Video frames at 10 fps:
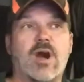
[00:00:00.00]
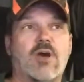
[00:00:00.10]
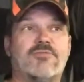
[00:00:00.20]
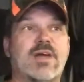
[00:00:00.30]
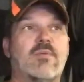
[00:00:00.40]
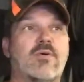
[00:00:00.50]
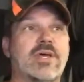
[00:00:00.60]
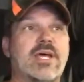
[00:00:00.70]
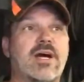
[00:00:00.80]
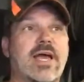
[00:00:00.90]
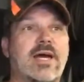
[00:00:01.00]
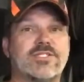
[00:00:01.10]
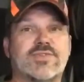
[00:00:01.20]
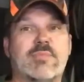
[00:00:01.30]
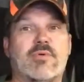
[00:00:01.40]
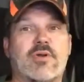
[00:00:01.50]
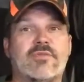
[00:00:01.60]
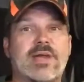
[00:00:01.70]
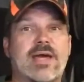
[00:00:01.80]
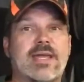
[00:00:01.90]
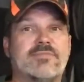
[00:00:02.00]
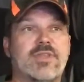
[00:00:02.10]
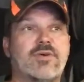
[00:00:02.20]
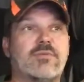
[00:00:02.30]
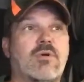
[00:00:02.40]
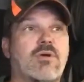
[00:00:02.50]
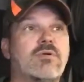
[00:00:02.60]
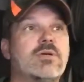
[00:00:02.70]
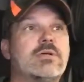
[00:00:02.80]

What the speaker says: Hopefully I won't get hung out in Shreveport overnight and have to load tomorrow.